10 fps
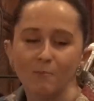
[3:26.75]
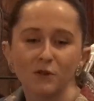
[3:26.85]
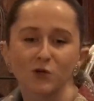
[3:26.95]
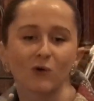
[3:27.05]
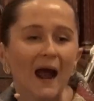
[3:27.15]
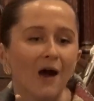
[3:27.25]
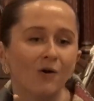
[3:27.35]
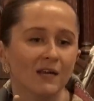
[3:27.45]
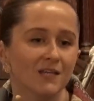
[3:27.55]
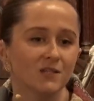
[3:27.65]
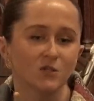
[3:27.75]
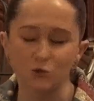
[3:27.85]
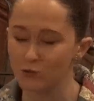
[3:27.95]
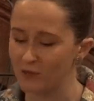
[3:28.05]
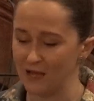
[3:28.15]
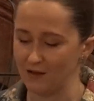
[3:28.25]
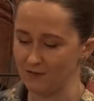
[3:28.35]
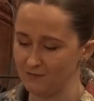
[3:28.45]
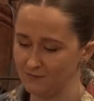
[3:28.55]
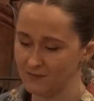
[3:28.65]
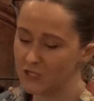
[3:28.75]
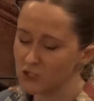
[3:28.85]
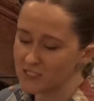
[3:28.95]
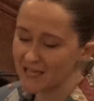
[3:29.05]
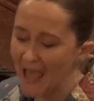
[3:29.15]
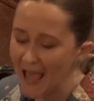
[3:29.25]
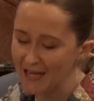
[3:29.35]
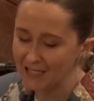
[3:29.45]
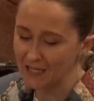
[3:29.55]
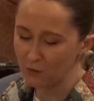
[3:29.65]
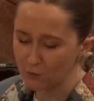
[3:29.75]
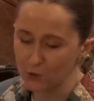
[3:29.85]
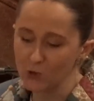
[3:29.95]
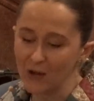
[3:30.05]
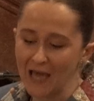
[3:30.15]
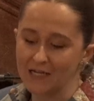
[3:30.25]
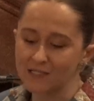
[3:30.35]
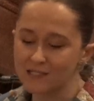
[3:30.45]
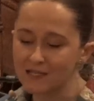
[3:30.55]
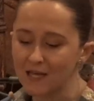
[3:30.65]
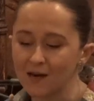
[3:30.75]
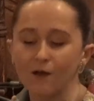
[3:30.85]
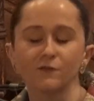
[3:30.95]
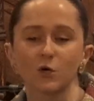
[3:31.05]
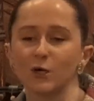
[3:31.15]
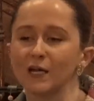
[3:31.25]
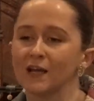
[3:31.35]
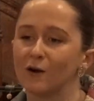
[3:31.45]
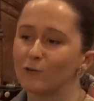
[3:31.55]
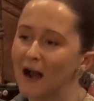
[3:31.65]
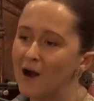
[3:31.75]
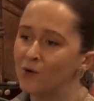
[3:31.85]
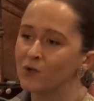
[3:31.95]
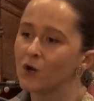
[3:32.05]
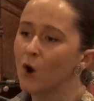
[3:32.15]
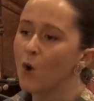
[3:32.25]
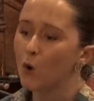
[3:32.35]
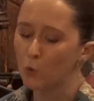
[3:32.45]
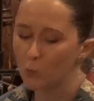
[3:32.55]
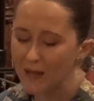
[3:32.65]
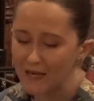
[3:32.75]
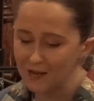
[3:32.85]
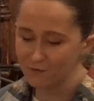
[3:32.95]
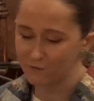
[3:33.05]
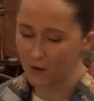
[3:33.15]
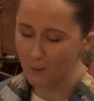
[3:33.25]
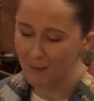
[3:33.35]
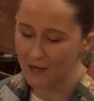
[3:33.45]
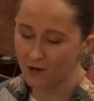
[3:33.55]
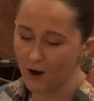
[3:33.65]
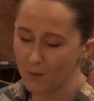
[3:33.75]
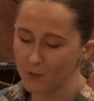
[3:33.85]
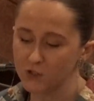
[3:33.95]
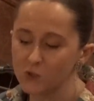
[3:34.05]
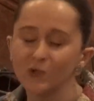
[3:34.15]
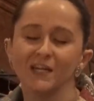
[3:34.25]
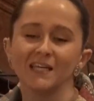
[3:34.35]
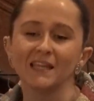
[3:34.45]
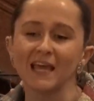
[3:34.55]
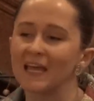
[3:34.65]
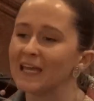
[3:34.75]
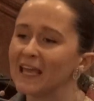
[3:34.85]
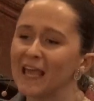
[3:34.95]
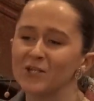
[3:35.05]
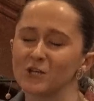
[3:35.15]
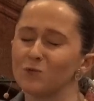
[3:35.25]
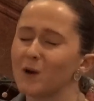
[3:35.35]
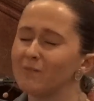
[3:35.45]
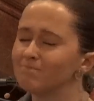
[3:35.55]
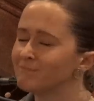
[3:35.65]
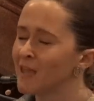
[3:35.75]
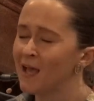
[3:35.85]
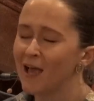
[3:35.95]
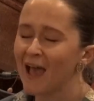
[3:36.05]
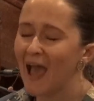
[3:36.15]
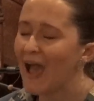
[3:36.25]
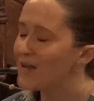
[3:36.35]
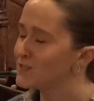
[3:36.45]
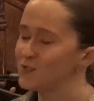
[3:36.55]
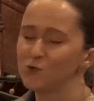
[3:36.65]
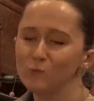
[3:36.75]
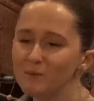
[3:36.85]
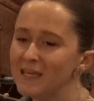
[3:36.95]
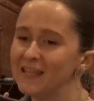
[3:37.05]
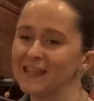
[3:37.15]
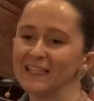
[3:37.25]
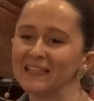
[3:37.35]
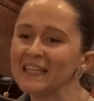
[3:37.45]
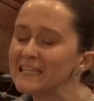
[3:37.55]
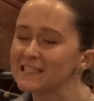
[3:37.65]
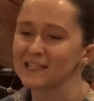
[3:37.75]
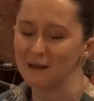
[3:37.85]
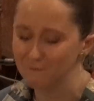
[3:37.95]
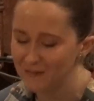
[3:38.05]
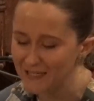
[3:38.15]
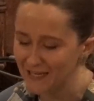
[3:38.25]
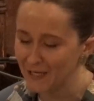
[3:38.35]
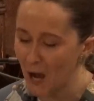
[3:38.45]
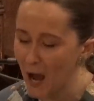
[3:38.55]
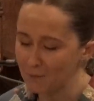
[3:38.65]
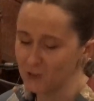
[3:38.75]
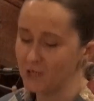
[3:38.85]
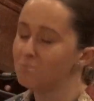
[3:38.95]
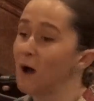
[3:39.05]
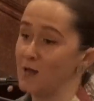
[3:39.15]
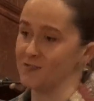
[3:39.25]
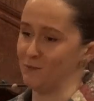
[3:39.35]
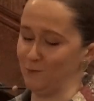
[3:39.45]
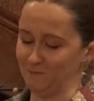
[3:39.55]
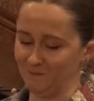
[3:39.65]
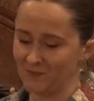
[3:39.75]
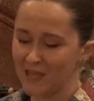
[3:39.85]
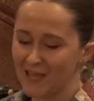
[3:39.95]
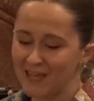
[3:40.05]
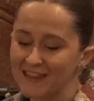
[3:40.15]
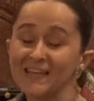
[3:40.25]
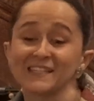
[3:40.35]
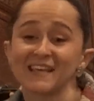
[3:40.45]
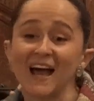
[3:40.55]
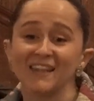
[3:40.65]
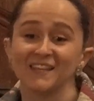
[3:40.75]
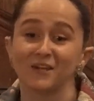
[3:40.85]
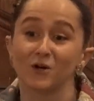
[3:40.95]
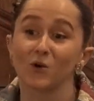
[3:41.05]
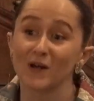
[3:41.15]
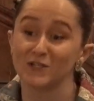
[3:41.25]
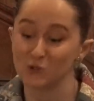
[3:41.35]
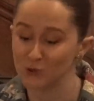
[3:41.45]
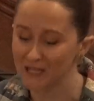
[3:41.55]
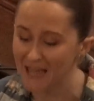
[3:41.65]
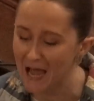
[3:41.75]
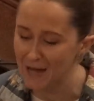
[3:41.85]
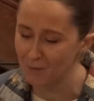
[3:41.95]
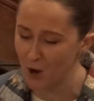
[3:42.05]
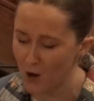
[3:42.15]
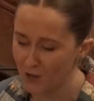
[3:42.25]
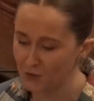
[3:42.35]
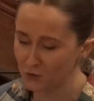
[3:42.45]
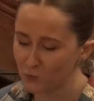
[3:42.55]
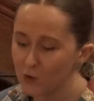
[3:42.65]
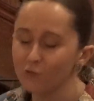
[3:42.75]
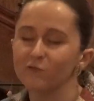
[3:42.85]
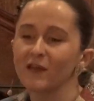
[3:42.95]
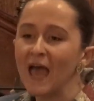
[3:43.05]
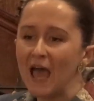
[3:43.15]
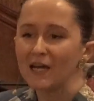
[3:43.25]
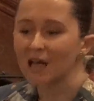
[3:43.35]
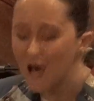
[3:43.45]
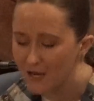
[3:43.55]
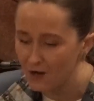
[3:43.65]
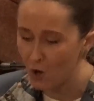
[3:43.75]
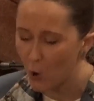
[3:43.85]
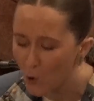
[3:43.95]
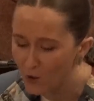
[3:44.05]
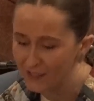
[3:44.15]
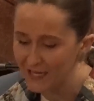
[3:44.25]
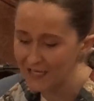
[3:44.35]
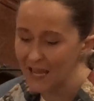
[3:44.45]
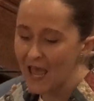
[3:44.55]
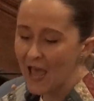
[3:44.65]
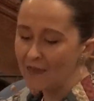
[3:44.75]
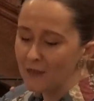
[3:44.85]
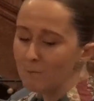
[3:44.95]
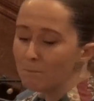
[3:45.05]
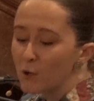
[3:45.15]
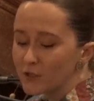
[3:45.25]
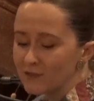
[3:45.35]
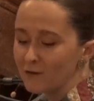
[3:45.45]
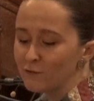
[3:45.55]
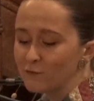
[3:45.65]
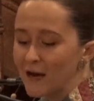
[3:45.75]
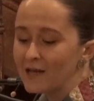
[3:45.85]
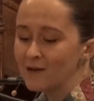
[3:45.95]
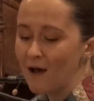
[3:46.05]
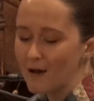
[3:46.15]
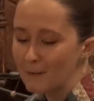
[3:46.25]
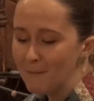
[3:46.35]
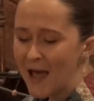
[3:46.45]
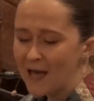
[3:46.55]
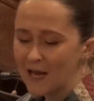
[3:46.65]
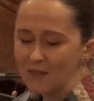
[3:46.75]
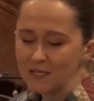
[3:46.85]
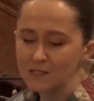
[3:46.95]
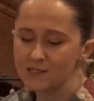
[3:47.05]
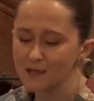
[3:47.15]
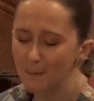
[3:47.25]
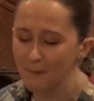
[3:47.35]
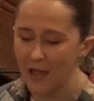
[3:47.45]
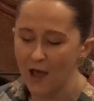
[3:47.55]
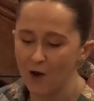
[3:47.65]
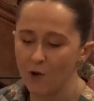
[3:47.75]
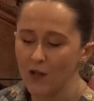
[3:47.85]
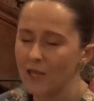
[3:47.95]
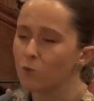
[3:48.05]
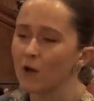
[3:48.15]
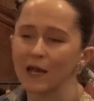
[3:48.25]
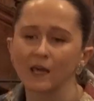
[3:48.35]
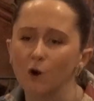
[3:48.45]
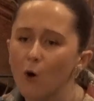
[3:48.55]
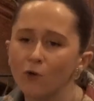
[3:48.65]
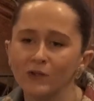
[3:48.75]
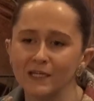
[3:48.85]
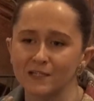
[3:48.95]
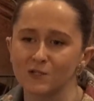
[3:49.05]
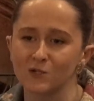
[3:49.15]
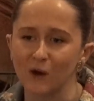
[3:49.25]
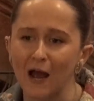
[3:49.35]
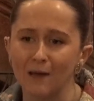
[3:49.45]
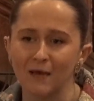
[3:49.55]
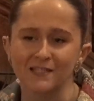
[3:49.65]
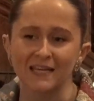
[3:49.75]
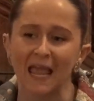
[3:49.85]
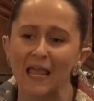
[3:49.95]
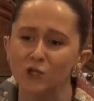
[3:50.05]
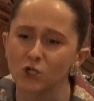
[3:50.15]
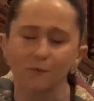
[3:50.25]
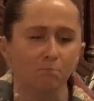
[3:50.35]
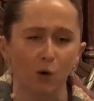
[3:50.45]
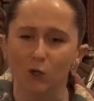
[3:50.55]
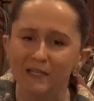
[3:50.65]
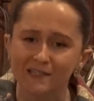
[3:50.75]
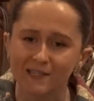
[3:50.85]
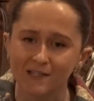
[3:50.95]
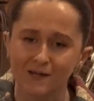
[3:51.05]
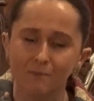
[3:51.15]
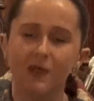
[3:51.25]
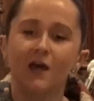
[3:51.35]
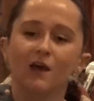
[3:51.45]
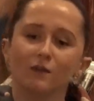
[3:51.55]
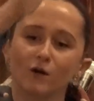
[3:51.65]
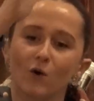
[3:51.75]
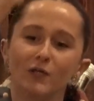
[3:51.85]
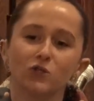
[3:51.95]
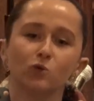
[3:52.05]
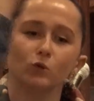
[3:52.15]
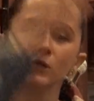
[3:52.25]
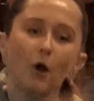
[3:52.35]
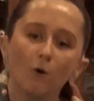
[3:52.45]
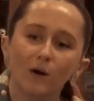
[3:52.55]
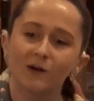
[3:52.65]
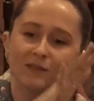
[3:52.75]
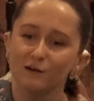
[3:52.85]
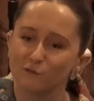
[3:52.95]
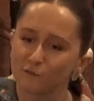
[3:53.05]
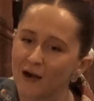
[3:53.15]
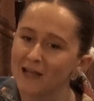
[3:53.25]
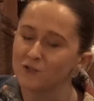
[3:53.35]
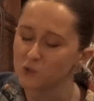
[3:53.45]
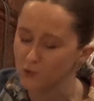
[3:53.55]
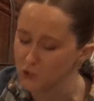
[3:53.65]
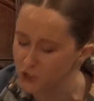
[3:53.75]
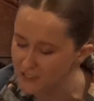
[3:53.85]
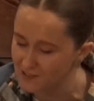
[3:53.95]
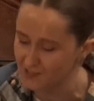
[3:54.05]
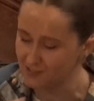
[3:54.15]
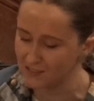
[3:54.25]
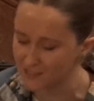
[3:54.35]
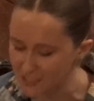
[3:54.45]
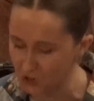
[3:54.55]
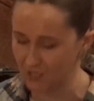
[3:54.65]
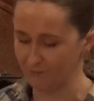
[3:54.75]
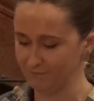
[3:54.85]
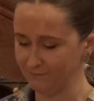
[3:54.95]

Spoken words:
But the crowd is too thick. They just can't get through, and instead of turning around or waiting for a better opportunity, they engage in what has to be the least convenient option possible. They decide that they're going to climb on the roof and cut a hole in it and then put their friend on a mat, and then somehow, in what I can only describe as an ancient pulley system, they're going to lower their friend to where Jesus is teaching.